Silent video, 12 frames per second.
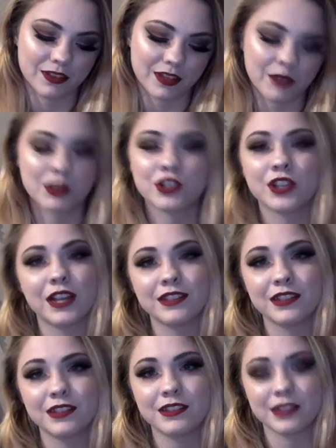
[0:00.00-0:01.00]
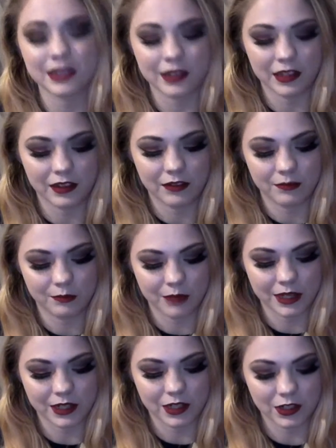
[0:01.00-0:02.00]
I wish you guys could see
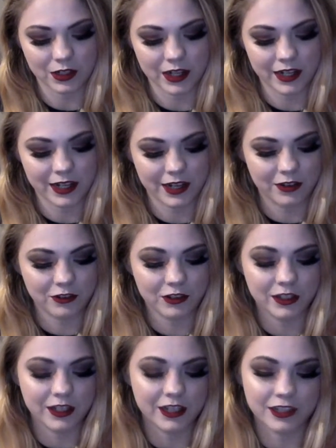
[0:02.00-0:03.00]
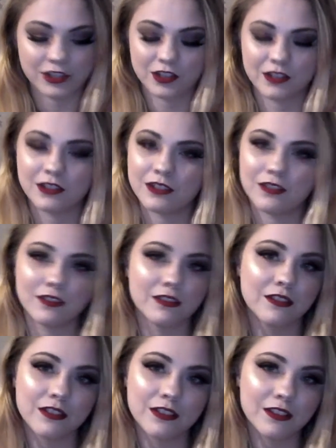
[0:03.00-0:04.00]
my dog right now. He's
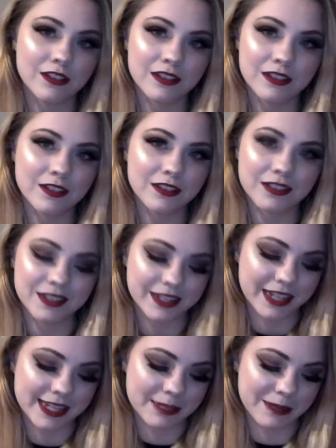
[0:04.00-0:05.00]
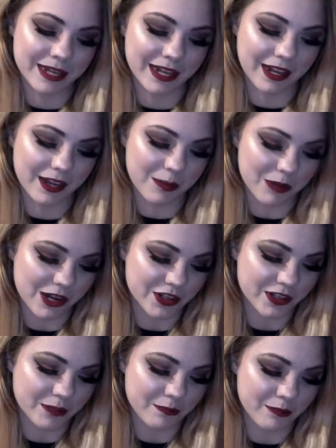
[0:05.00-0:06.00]
being a
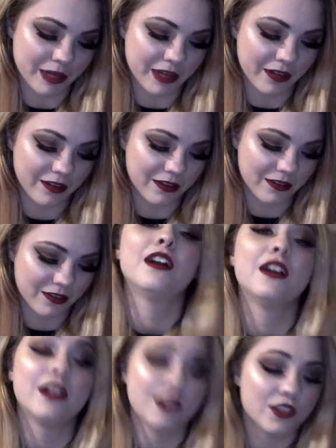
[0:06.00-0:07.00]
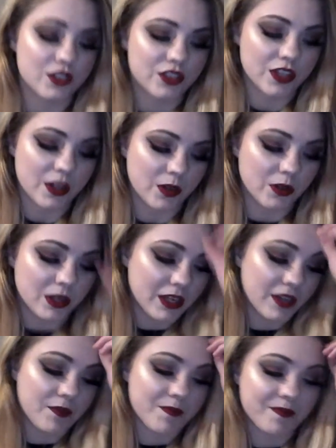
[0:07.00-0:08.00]
precious being. So,
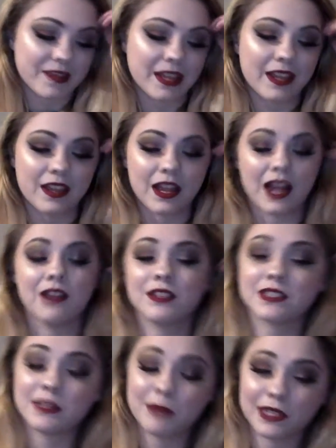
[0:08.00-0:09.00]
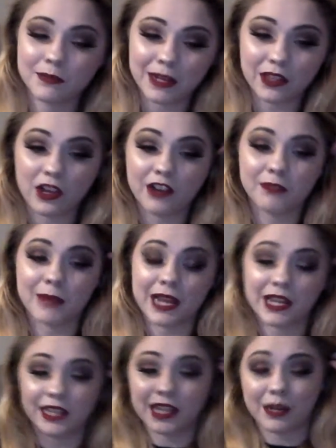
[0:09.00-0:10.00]
I was sleeping in my loft bed,
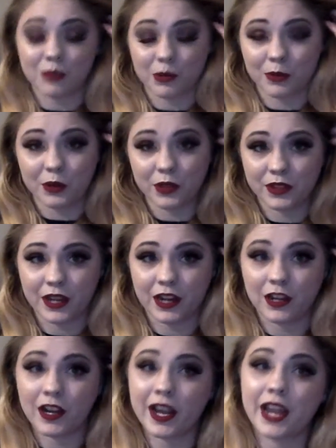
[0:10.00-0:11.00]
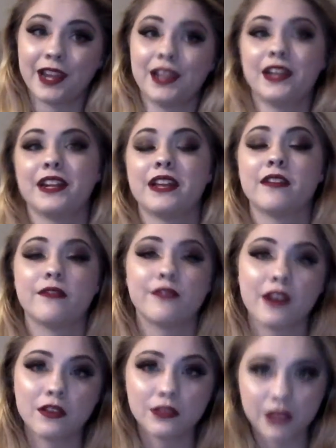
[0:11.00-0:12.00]
and they were both there, and it
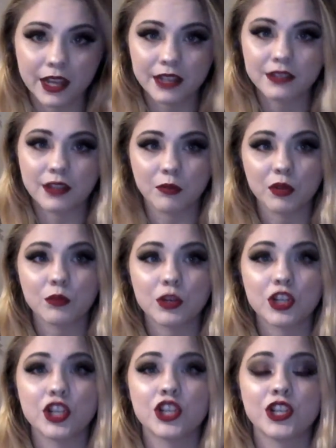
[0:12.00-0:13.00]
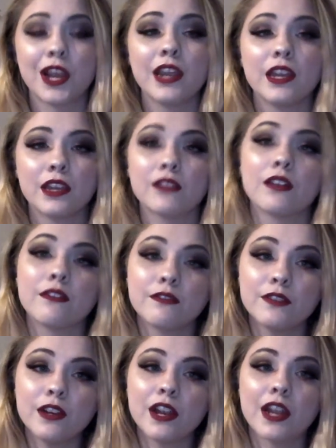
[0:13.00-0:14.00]
felt like someone was shaking their
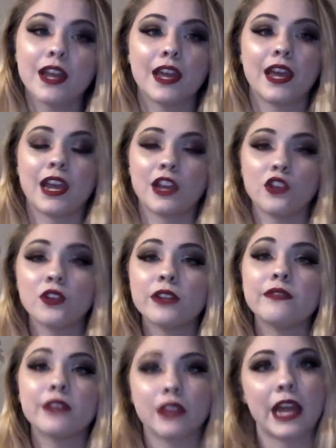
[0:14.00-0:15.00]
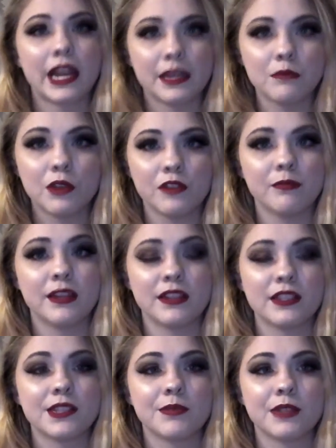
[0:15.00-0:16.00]
foot, and you could feel any movement
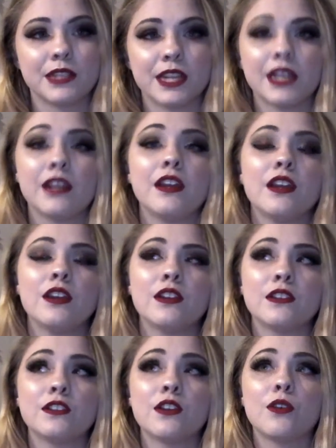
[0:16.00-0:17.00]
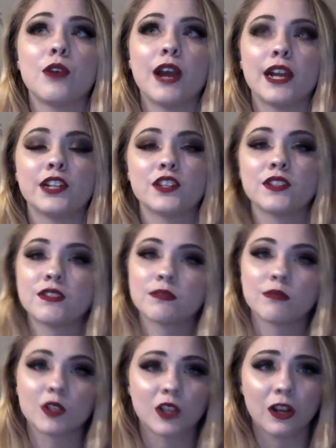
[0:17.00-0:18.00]
that someone did. So I just
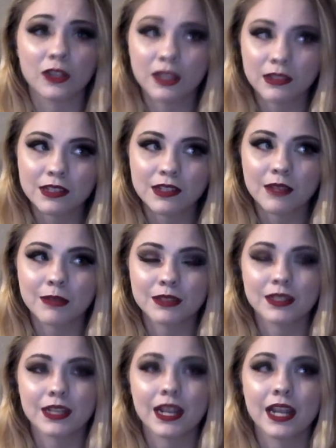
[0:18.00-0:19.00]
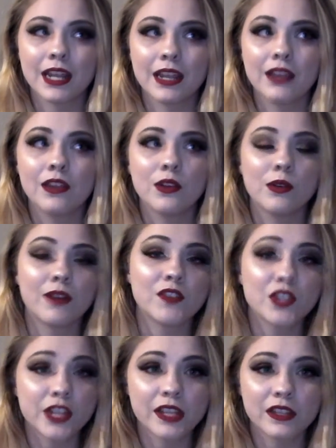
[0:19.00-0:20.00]
called out to them and said, hey, whoever's
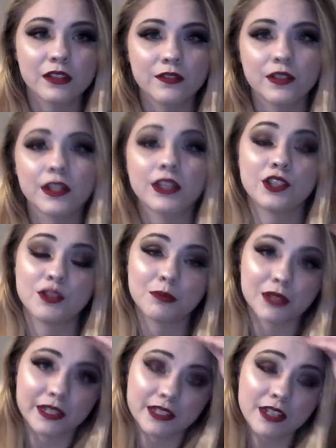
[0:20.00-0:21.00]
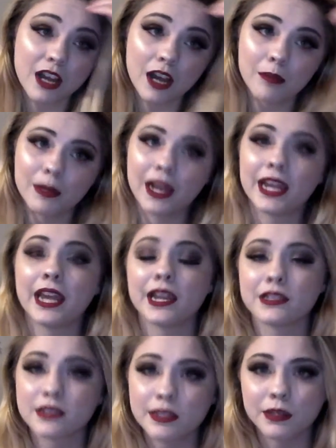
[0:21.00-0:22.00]
shaking their foot, could you please stop? I can't sleep